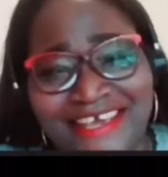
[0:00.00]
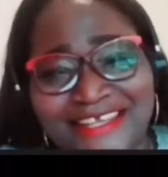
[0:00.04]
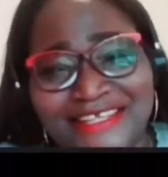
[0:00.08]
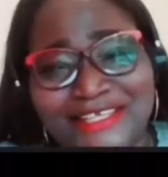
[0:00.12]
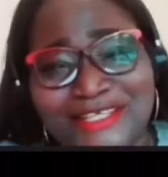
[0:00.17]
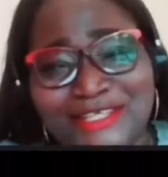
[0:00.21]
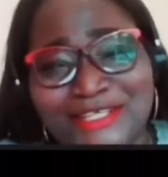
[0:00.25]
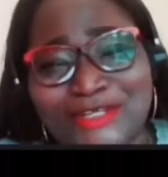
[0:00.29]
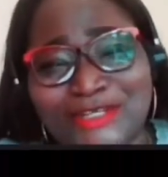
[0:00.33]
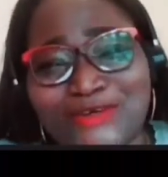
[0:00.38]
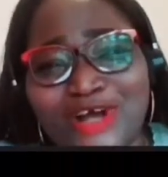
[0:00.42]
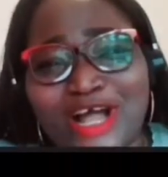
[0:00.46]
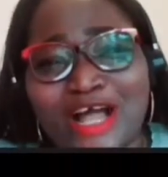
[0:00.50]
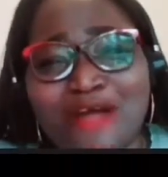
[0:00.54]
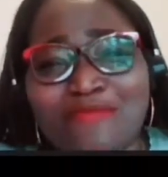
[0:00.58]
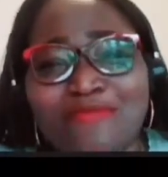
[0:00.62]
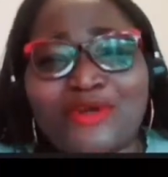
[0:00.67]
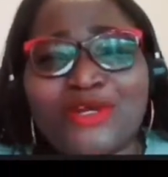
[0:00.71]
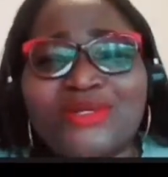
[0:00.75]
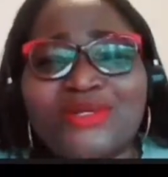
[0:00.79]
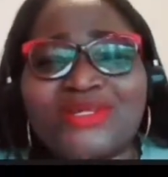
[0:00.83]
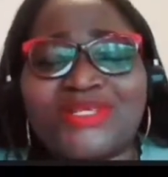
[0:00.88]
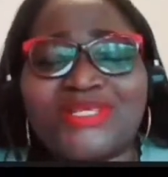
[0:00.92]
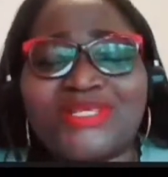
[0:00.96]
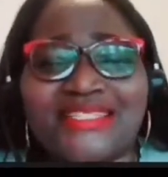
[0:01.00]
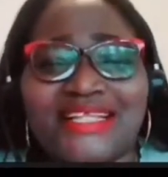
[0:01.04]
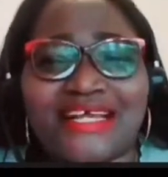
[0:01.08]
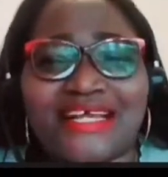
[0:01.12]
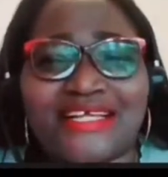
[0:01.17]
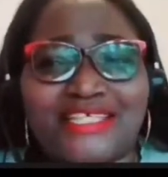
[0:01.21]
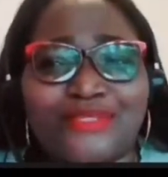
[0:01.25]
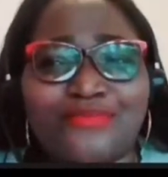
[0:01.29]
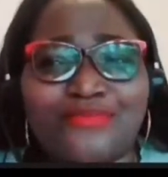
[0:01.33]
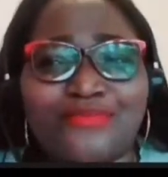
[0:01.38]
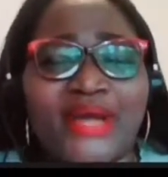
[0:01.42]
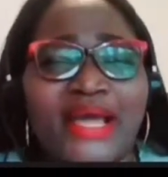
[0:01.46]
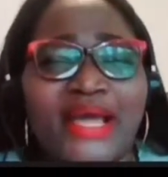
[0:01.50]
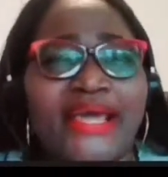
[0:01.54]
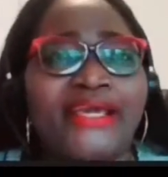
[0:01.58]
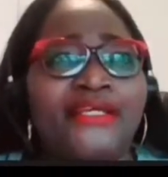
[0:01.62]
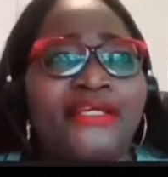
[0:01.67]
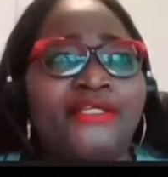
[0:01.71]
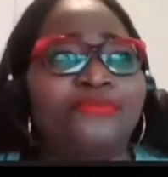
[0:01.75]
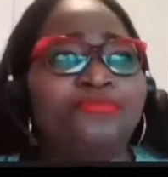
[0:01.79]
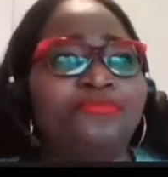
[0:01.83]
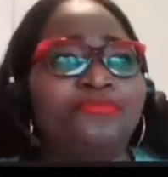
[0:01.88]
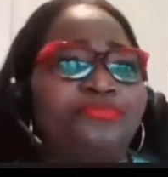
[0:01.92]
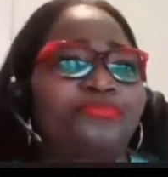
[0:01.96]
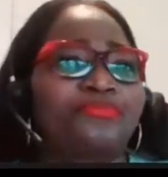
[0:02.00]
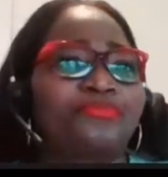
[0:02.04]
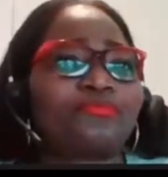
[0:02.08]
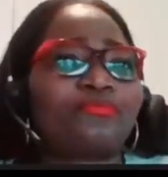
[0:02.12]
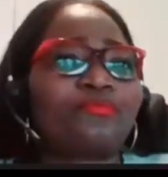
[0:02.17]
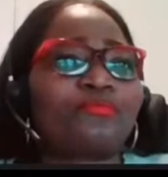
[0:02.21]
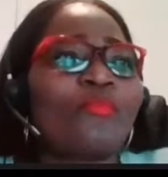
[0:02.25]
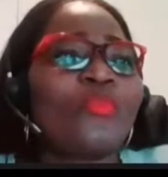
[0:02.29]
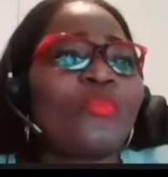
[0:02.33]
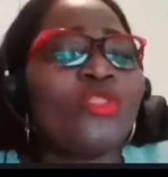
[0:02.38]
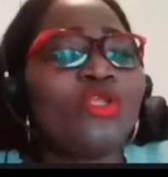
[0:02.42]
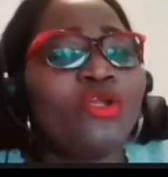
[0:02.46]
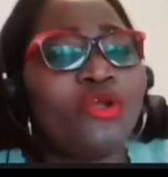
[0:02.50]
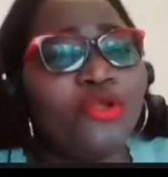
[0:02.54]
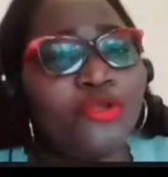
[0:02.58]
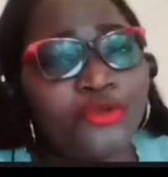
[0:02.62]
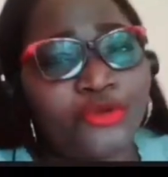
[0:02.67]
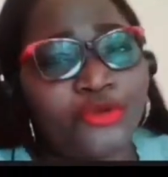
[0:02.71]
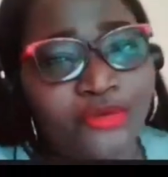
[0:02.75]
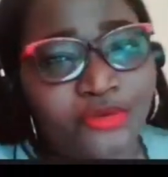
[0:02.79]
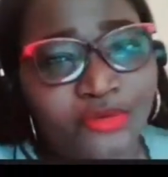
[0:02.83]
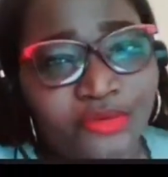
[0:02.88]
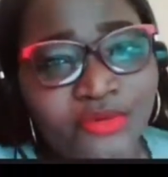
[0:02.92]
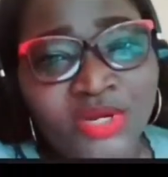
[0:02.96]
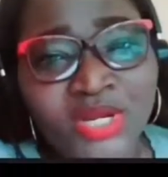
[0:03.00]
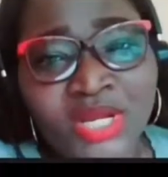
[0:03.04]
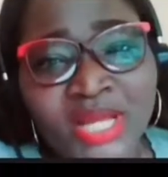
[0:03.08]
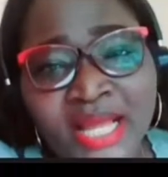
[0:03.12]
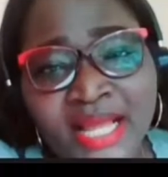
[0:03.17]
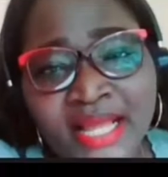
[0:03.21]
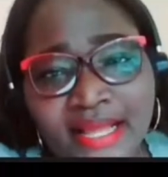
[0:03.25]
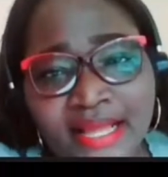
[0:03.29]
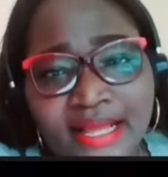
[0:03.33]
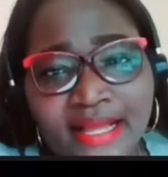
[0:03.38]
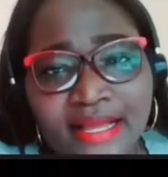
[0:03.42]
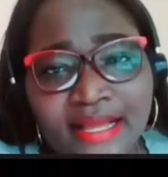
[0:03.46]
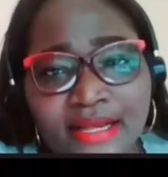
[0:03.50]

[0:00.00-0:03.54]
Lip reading: Yes, so I'm going to start by, in